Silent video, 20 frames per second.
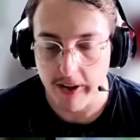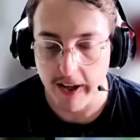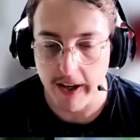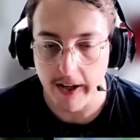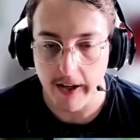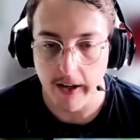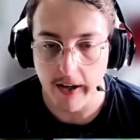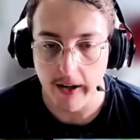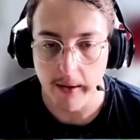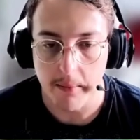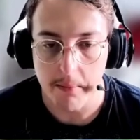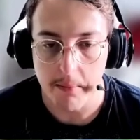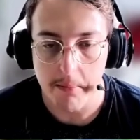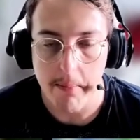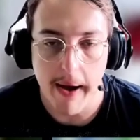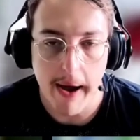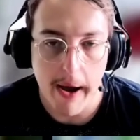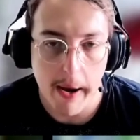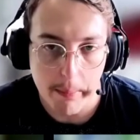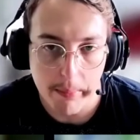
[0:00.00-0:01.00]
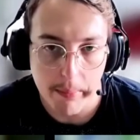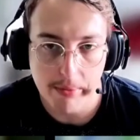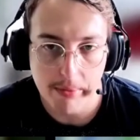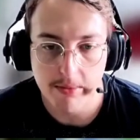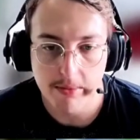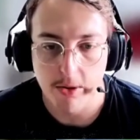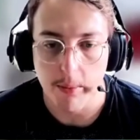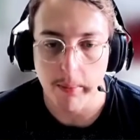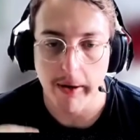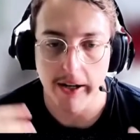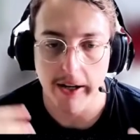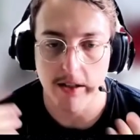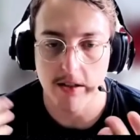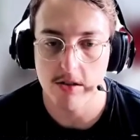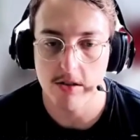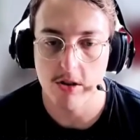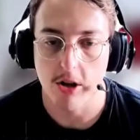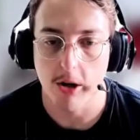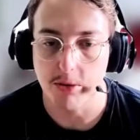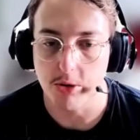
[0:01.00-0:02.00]
get a map, you might
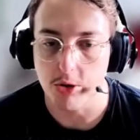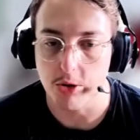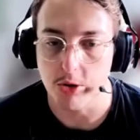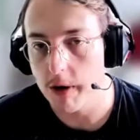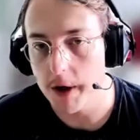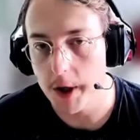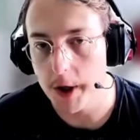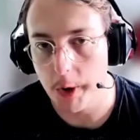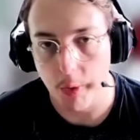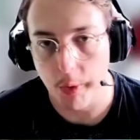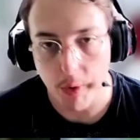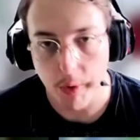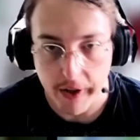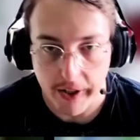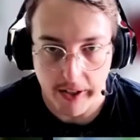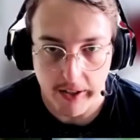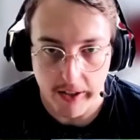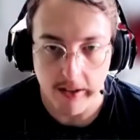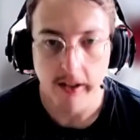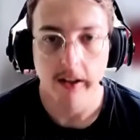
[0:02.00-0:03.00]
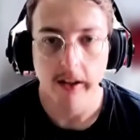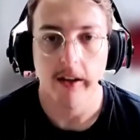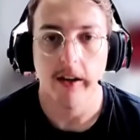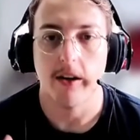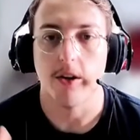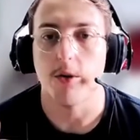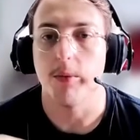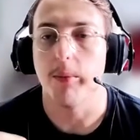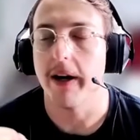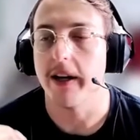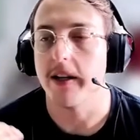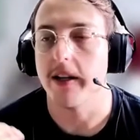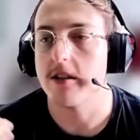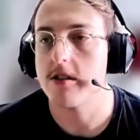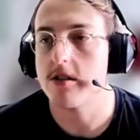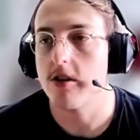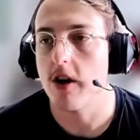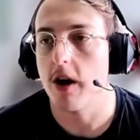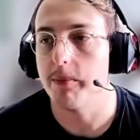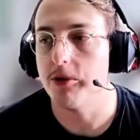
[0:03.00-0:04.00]
stop to draw a grid, you might
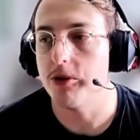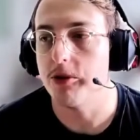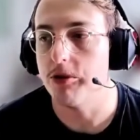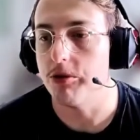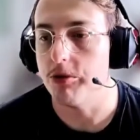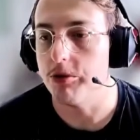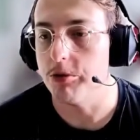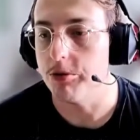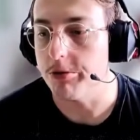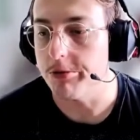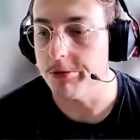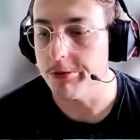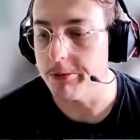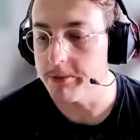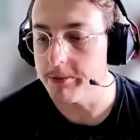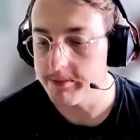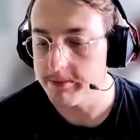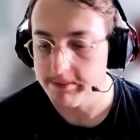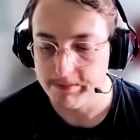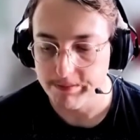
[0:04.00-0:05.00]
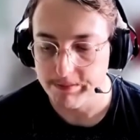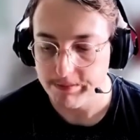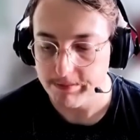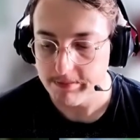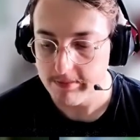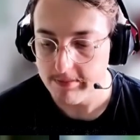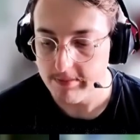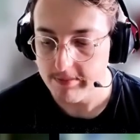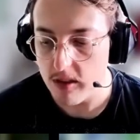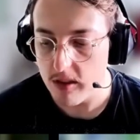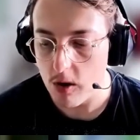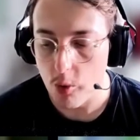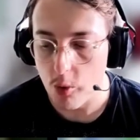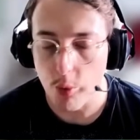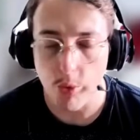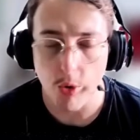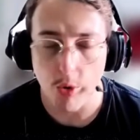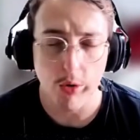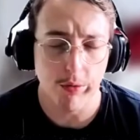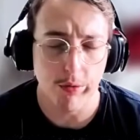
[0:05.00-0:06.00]
stop to
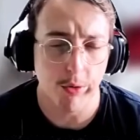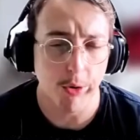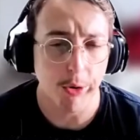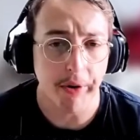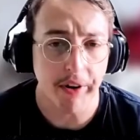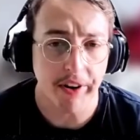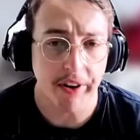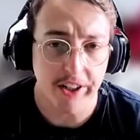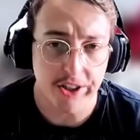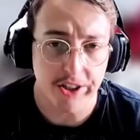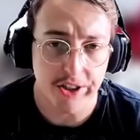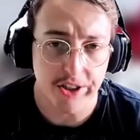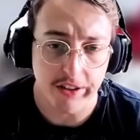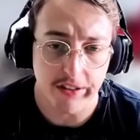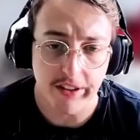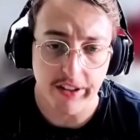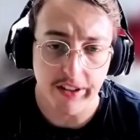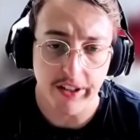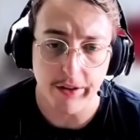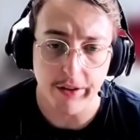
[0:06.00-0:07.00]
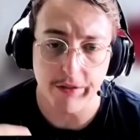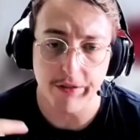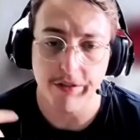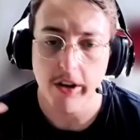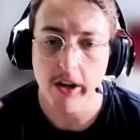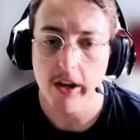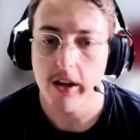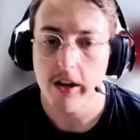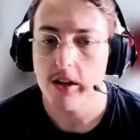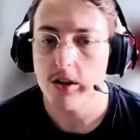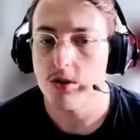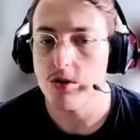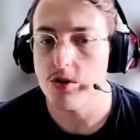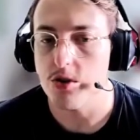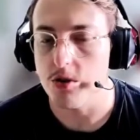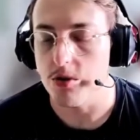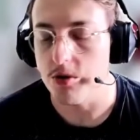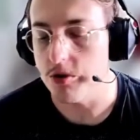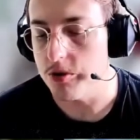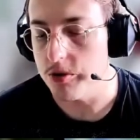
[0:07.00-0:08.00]
roll for initiative,
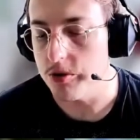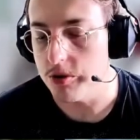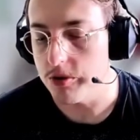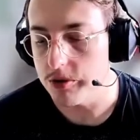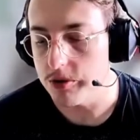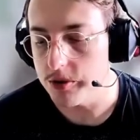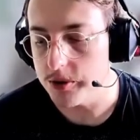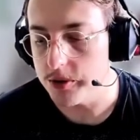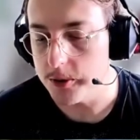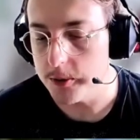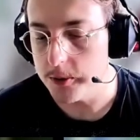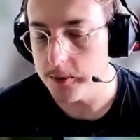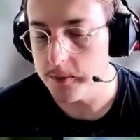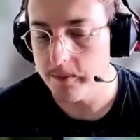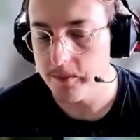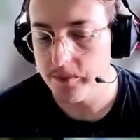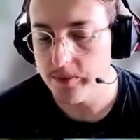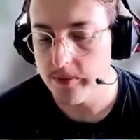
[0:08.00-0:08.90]
to